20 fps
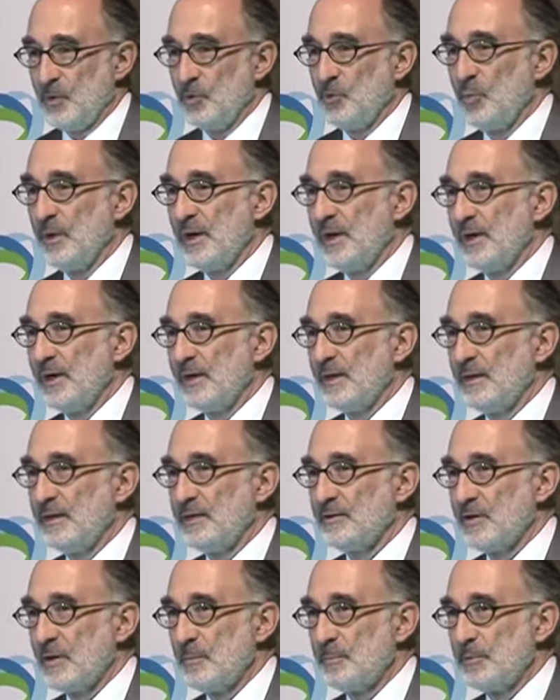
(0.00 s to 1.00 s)
when
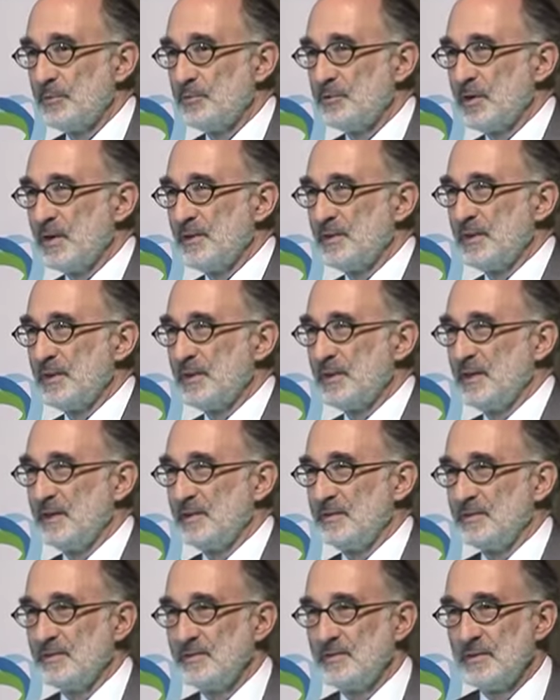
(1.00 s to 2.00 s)
the temperature, I think,
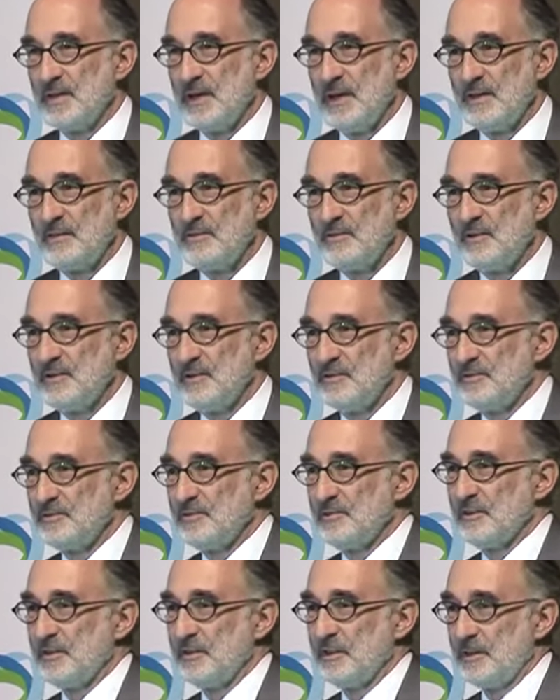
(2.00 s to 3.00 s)
hit
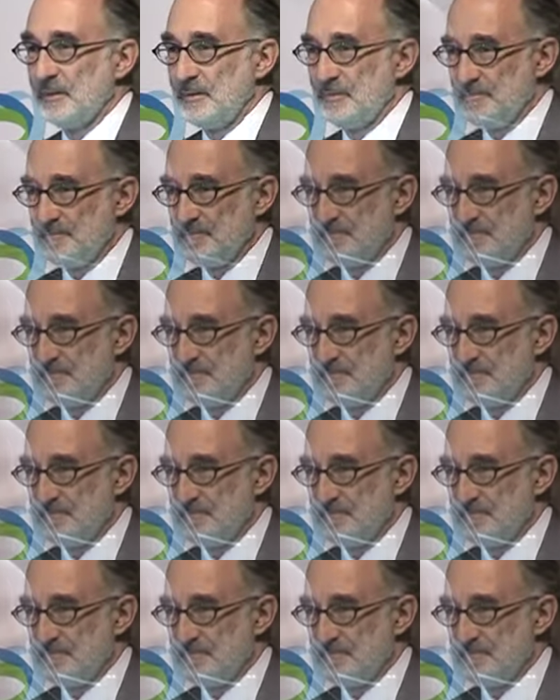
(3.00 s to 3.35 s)
18°C,